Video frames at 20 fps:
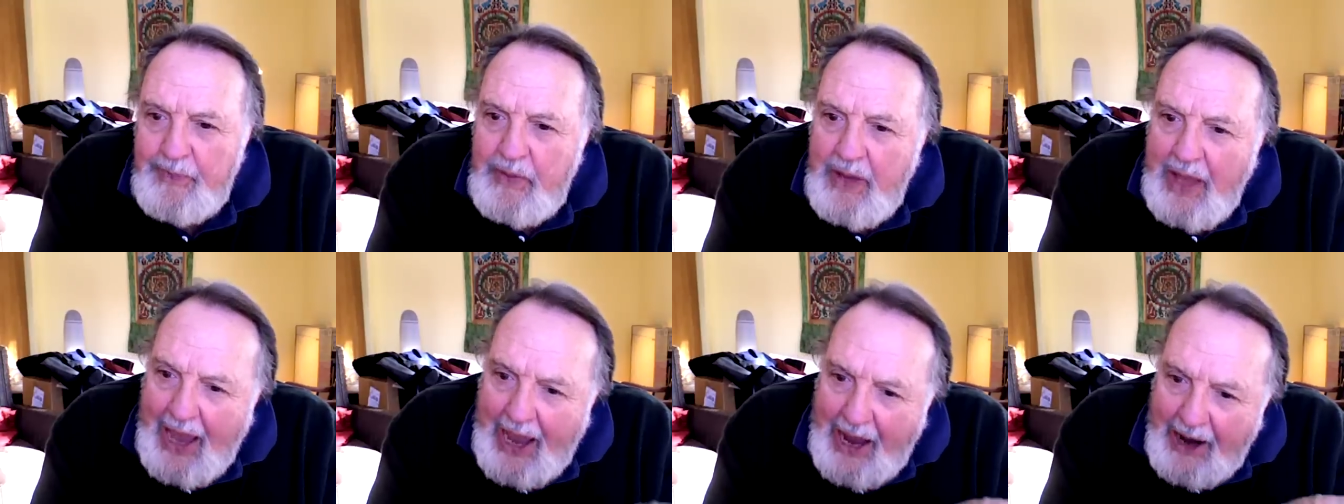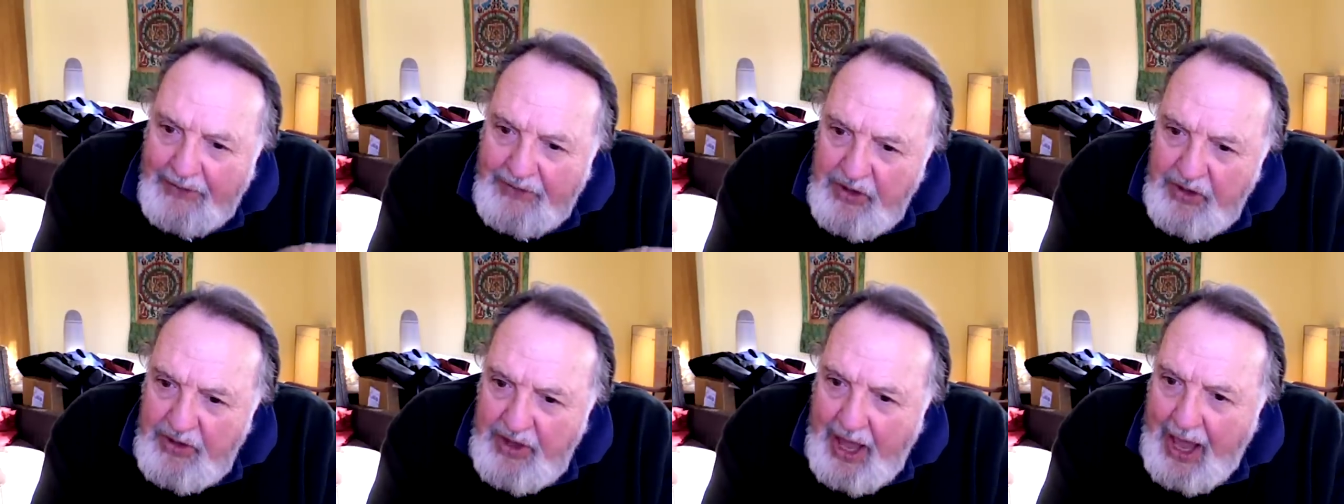
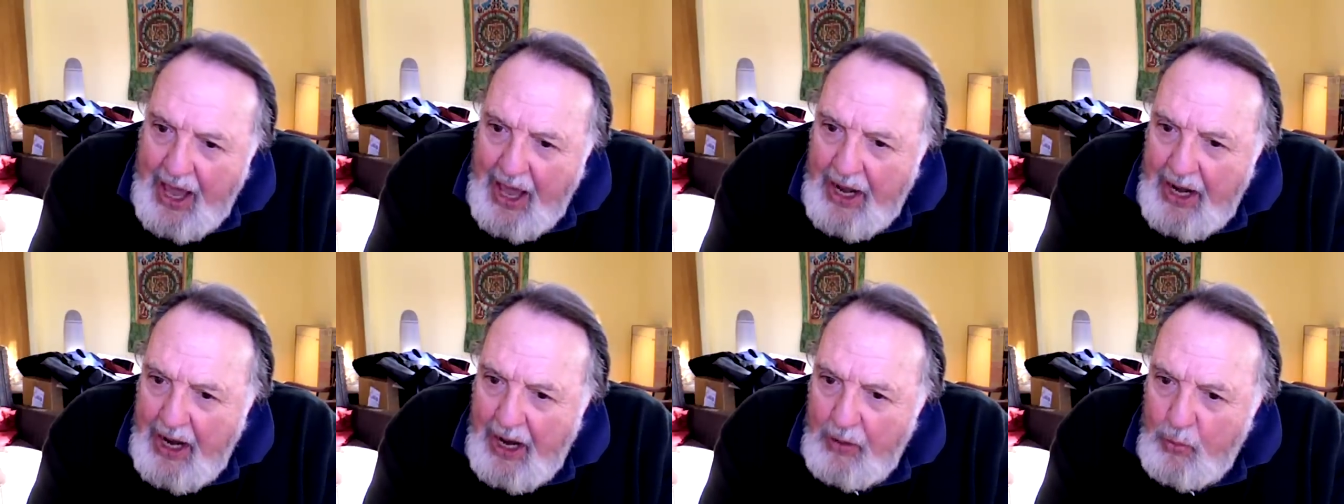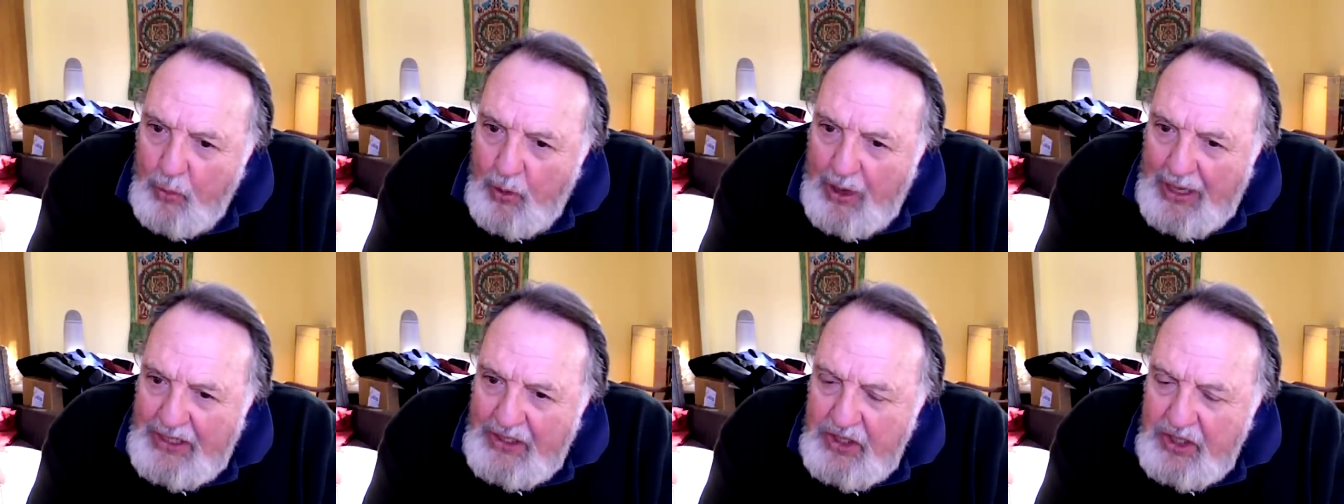After that, I
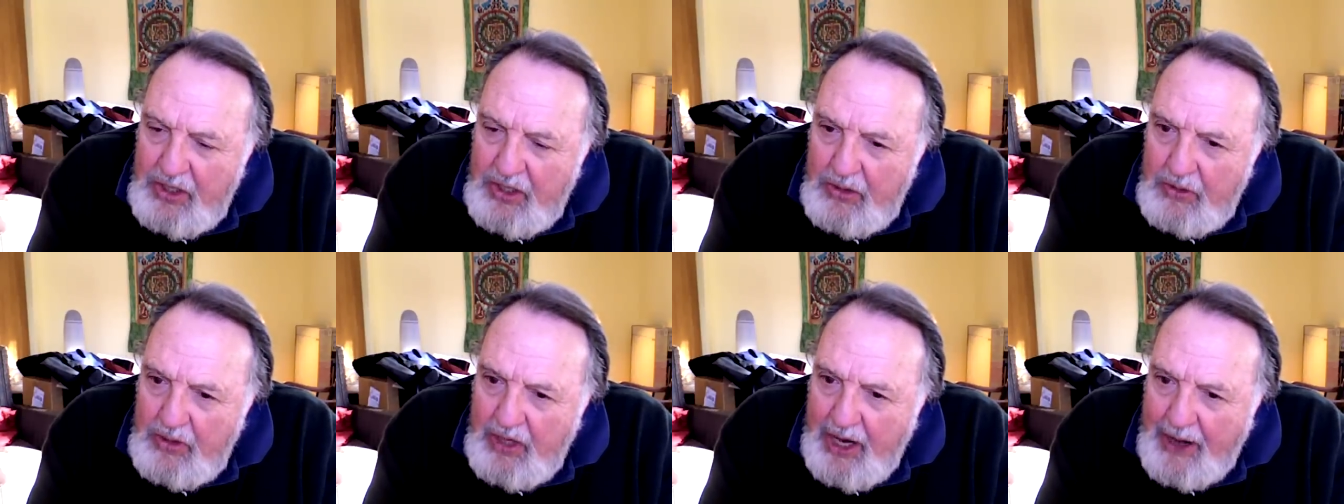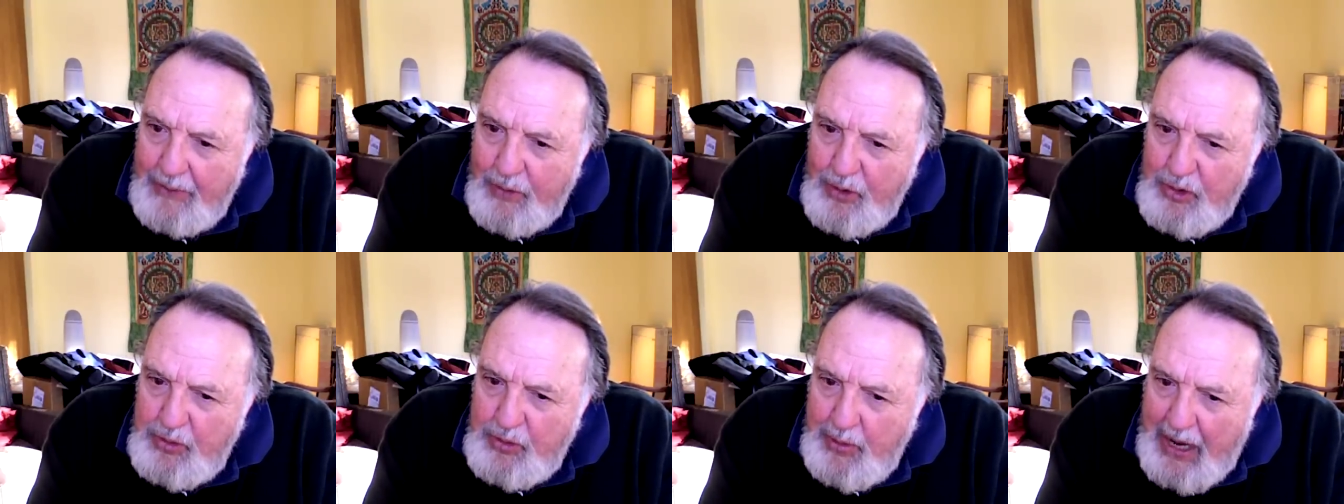went to
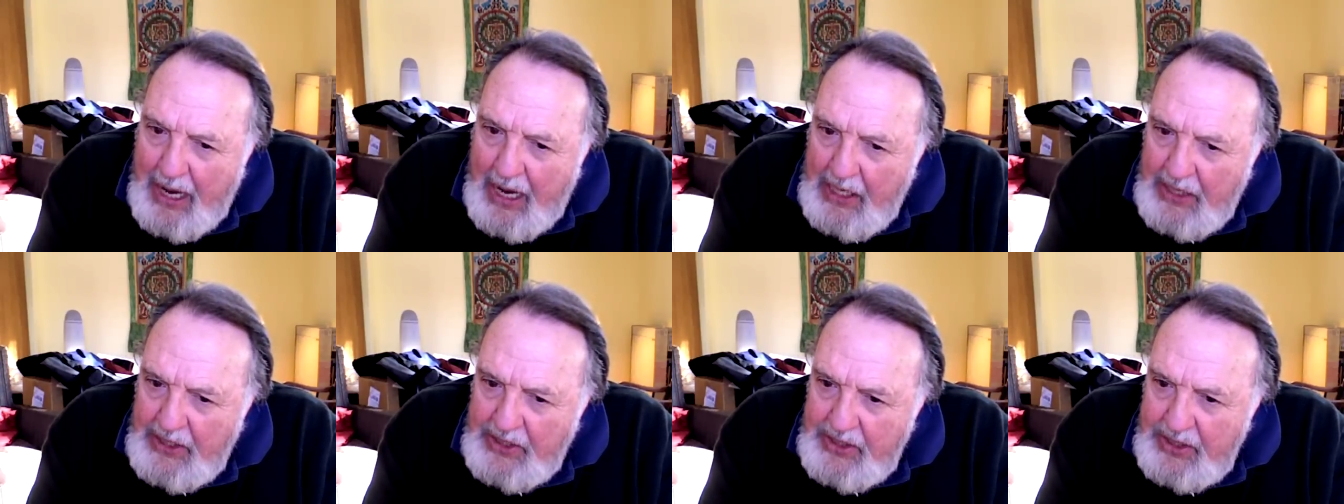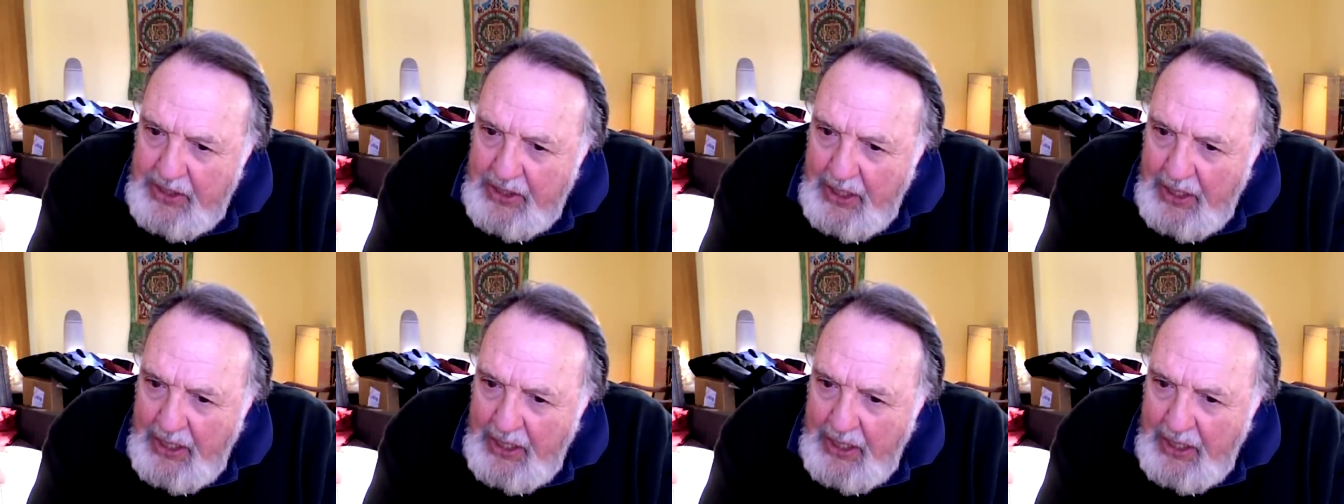Cambridge, Mass,